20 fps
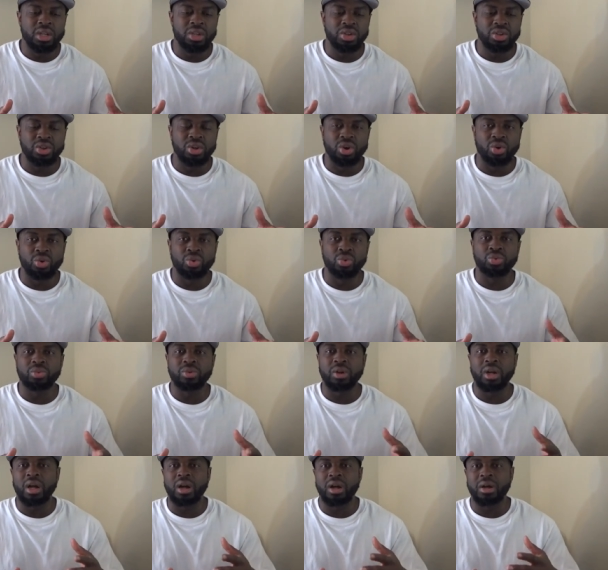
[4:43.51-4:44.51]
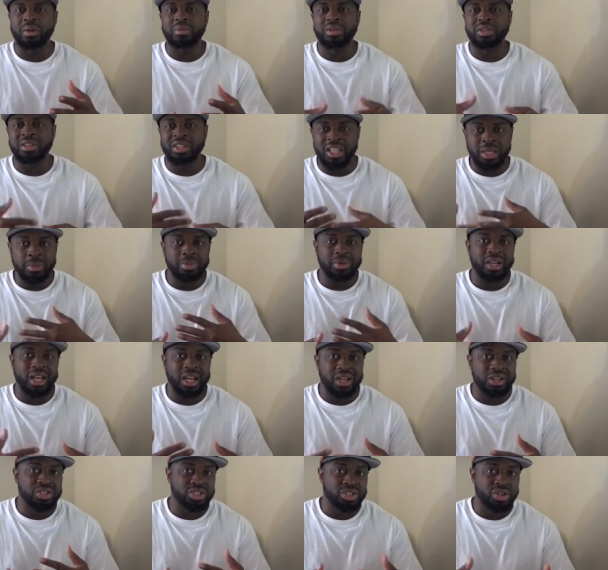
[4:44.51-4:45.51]
you know, uh, keep it
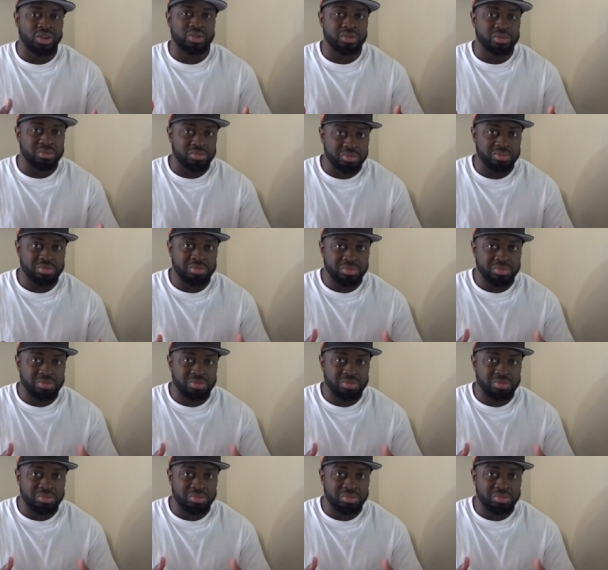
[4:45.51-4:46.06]
at a certain